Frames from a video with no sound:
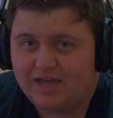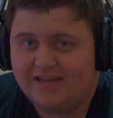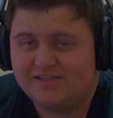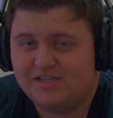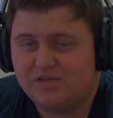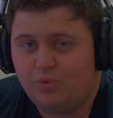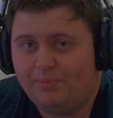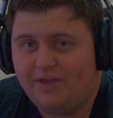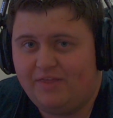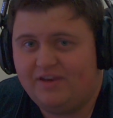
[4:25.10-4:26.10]
as this will
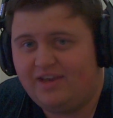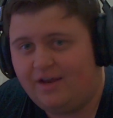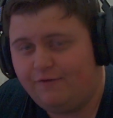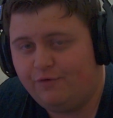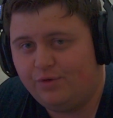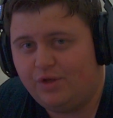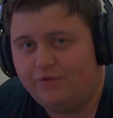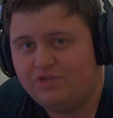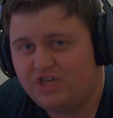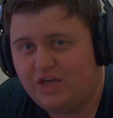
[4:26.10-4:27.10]
be the downfall
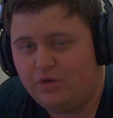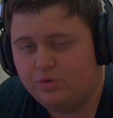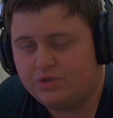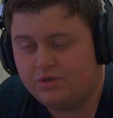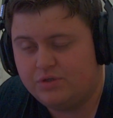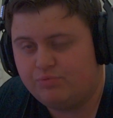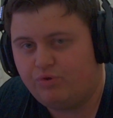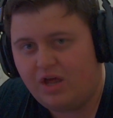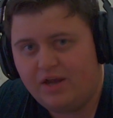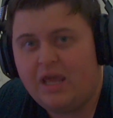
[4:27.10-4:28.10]
of Jey Uso's
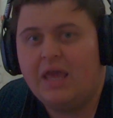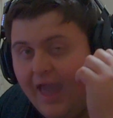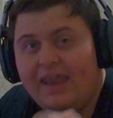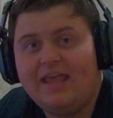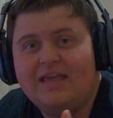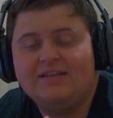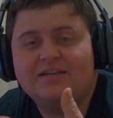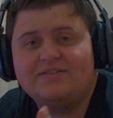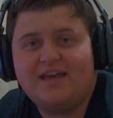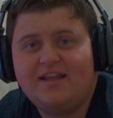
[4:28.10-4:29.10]
run, heading
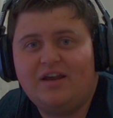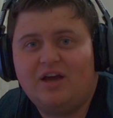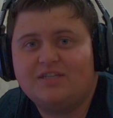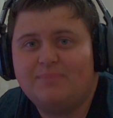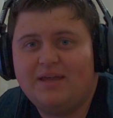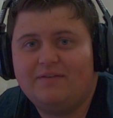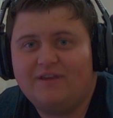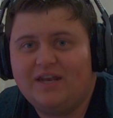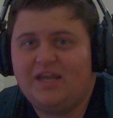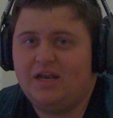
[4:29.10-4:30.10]
into Saturday night's main
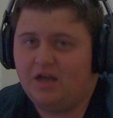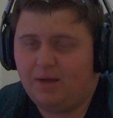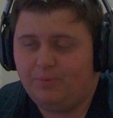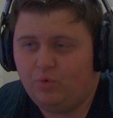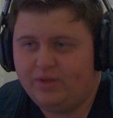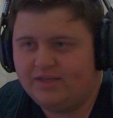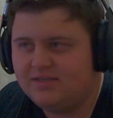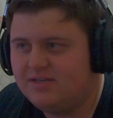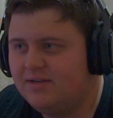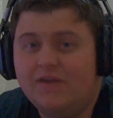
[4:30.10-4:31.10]
event in a couple
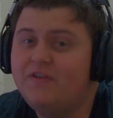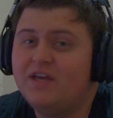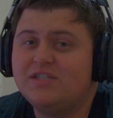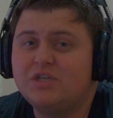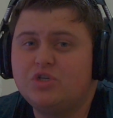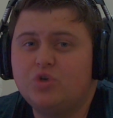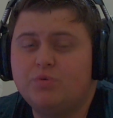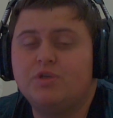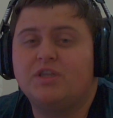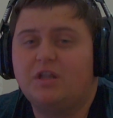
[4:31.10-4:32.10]
weeks. If you guys did
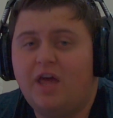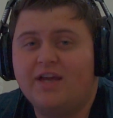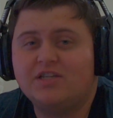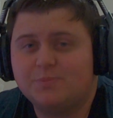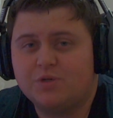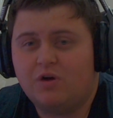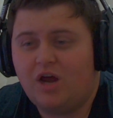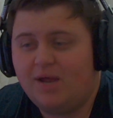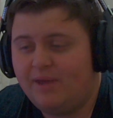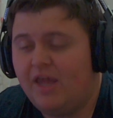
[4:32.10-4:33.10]
enjoy, be sure to like,
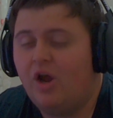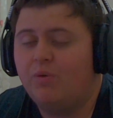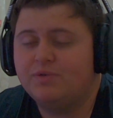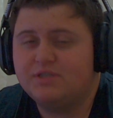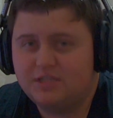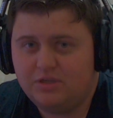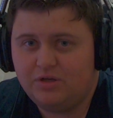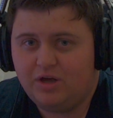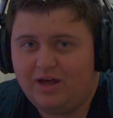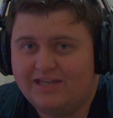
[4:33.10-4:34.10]
subscribe, and I will see
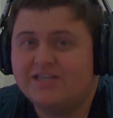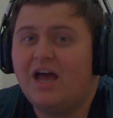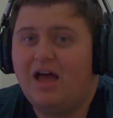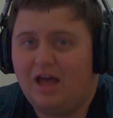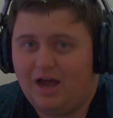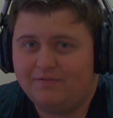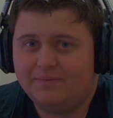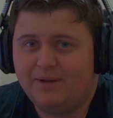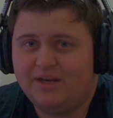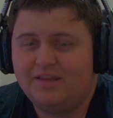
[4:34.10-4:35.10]
you guys
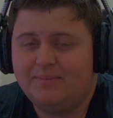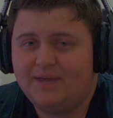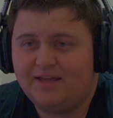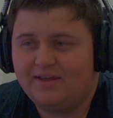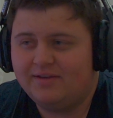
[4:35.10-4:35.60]
after Money in the Bank.